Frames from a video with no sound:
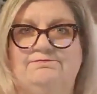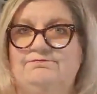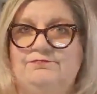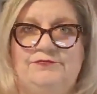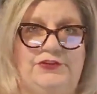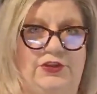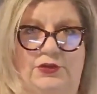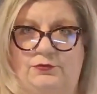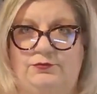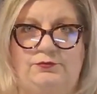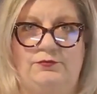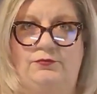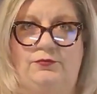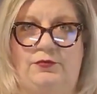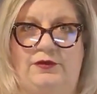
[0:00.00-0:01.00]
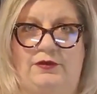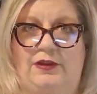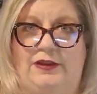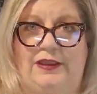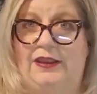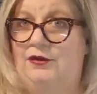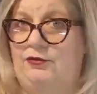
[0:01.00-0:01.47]
So we're going to
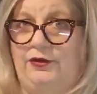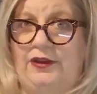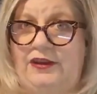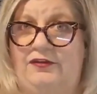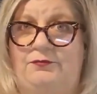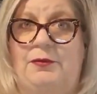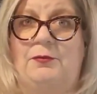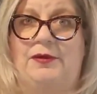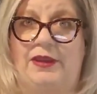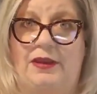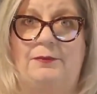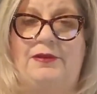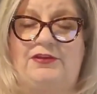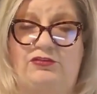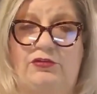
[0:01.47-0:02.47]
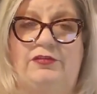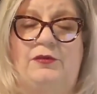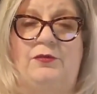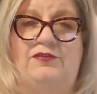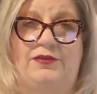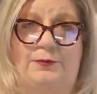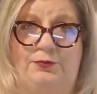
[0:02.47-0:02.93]
get creative, but we got to make sure that
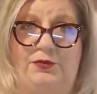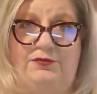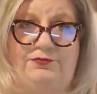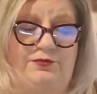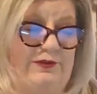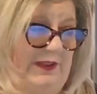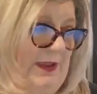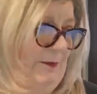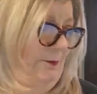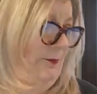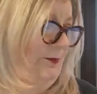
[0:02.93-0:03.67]
we've got proof for that.